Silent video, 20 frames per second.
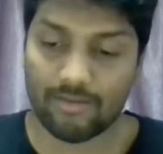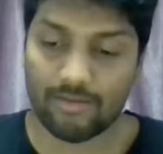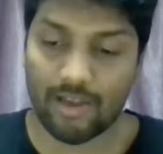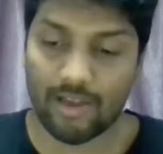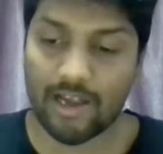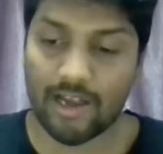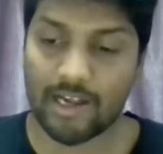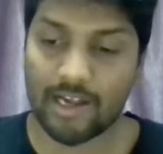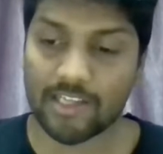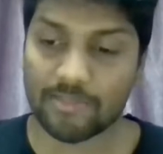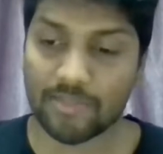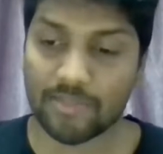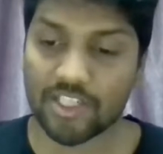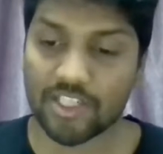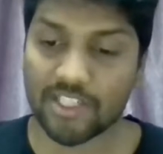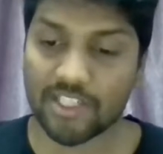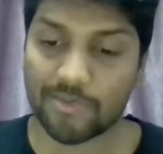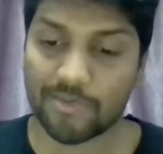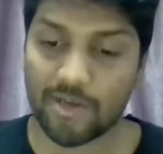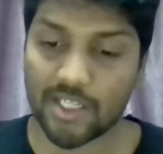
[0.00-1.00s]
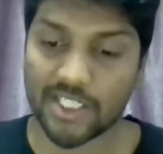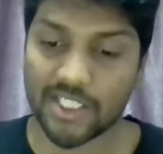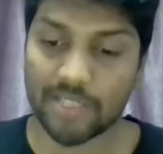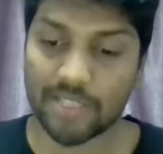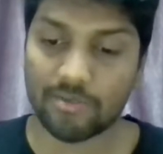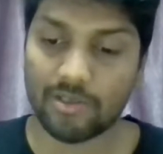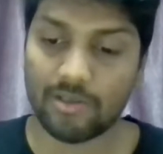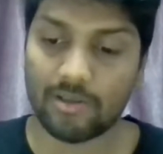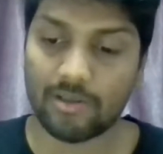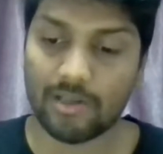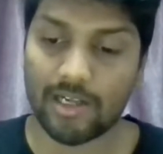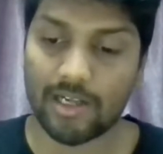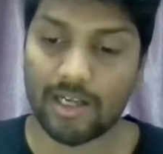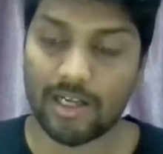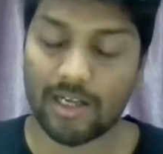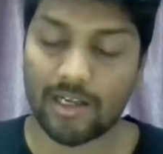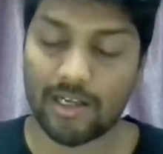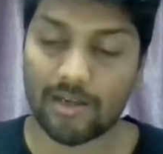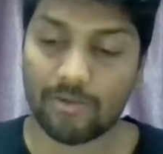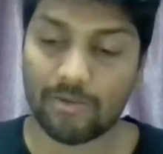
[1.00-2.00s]
as much as possible.
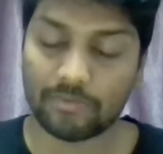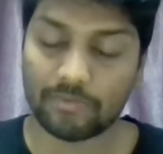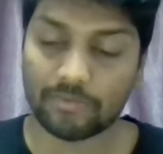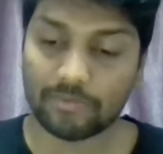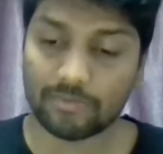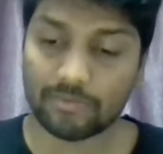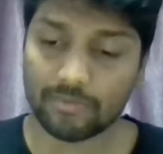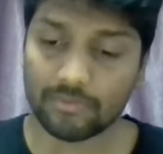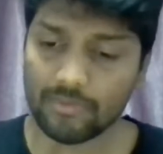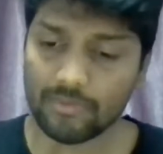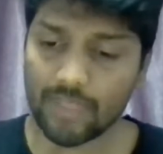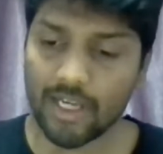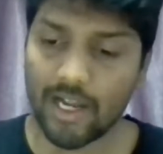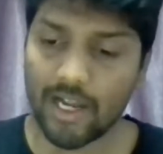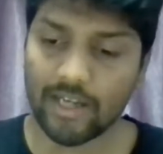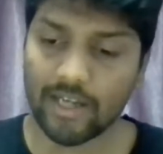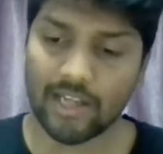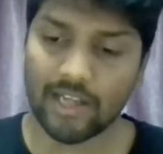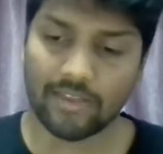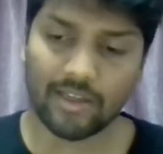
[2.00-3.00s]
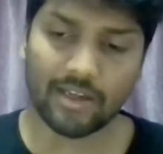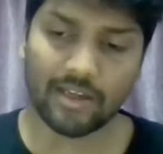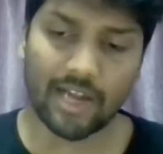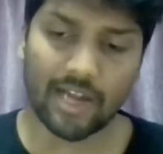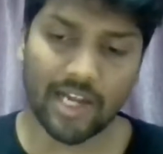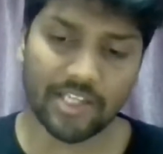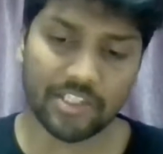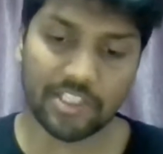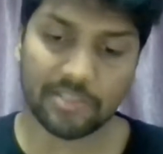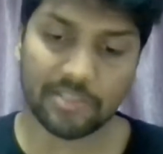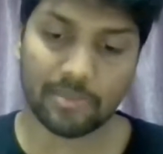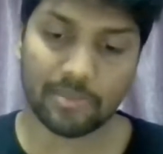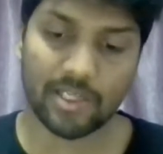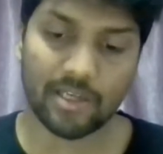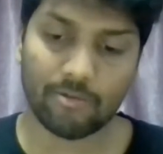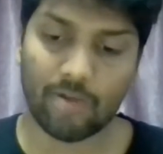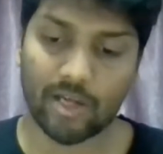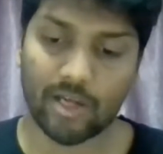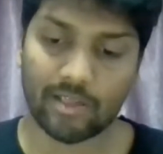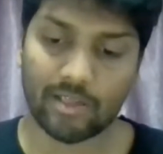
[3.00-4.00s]
And I think IGs play a
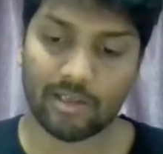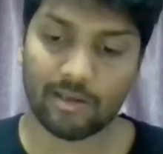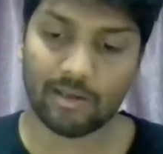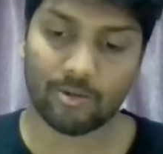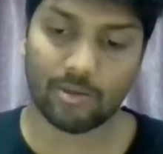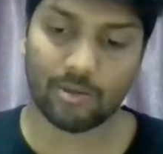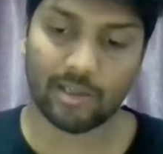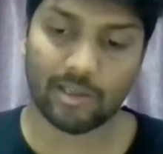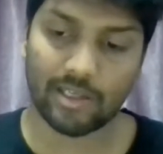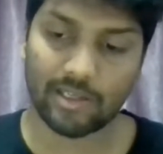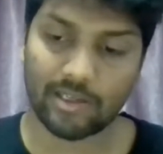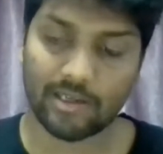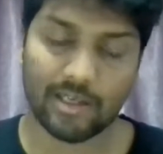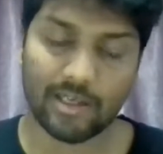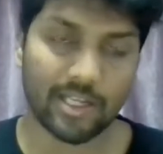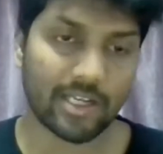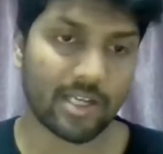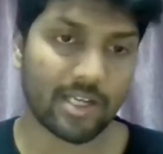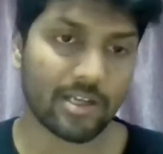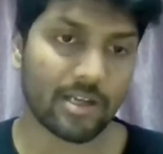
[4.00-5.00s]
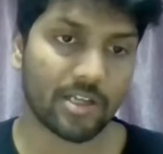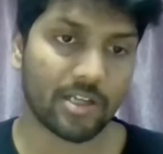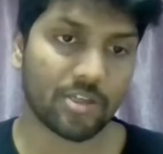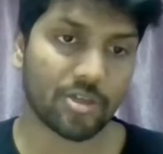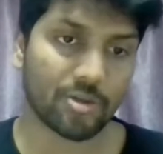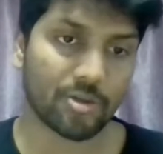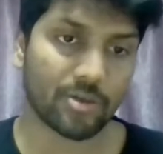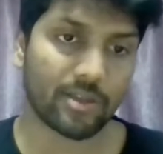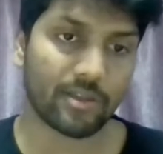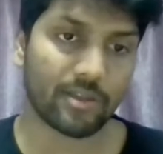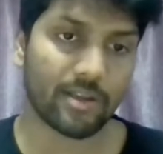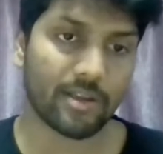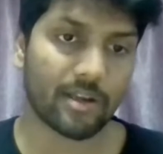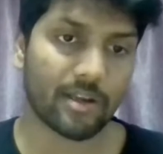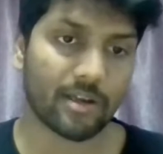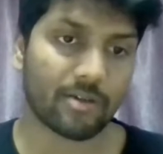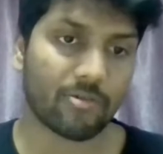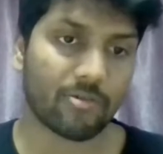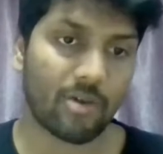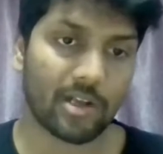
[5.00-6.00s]
vital role there, like ensuring the
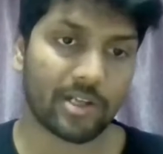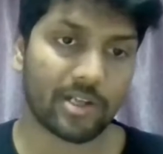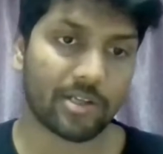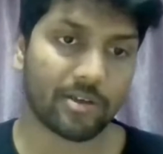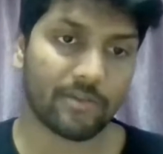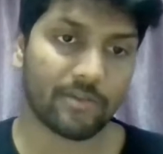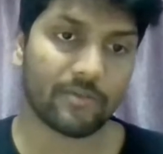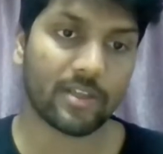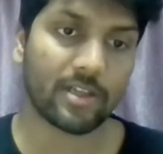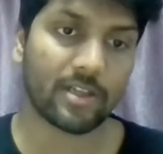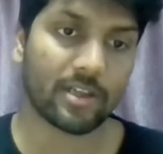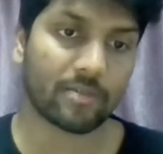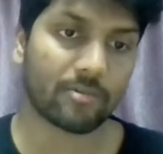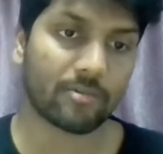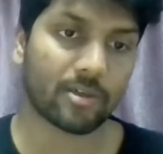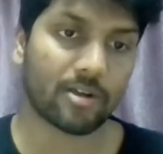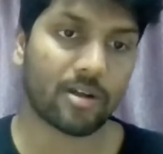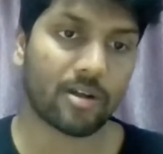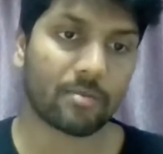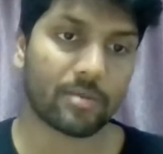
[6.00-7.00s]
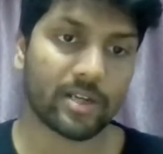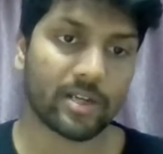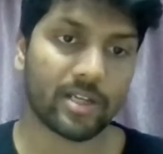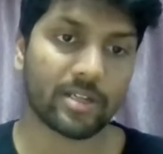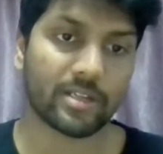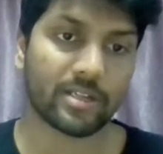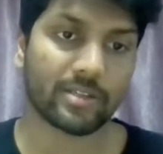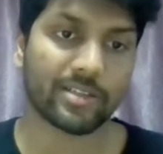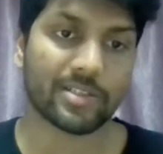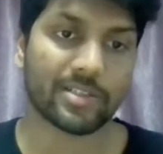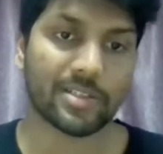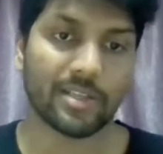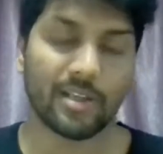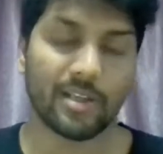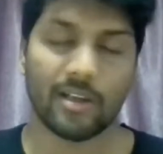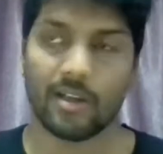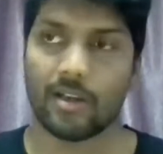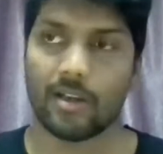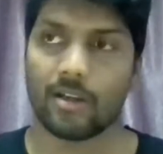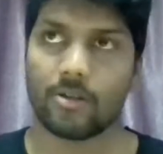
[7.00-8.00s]
quality of the network operators
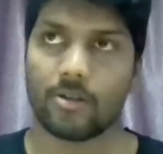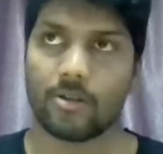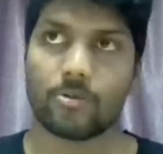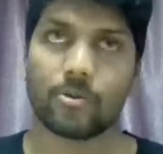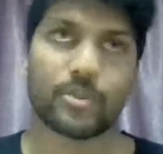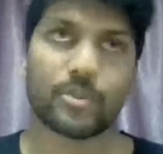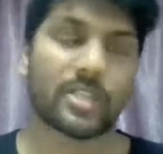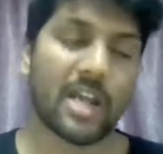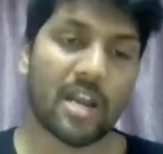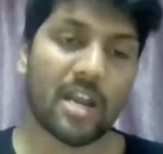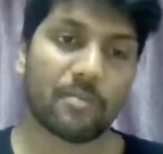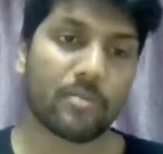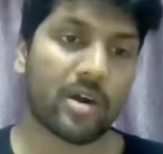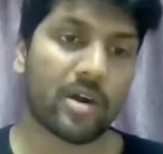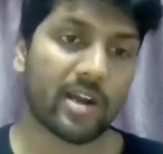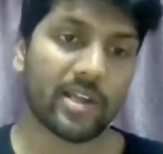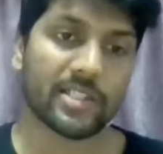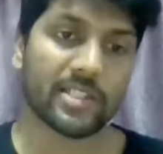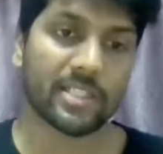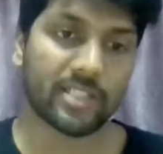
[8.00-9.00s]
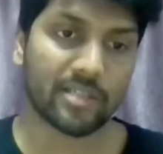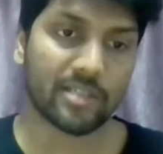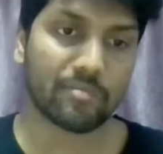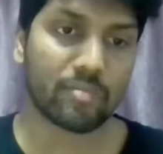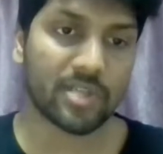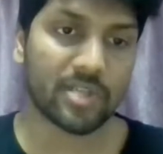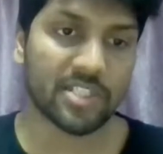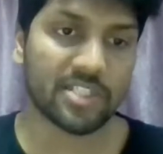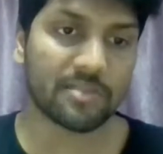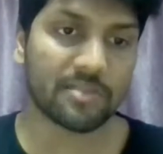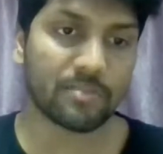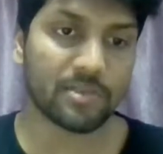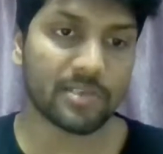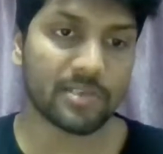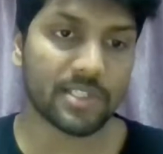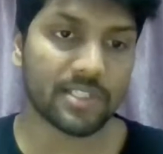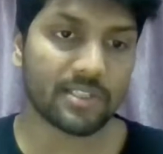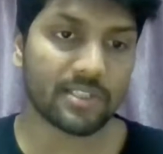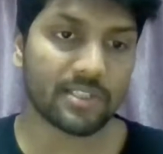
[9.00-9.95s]
who stand by certain principles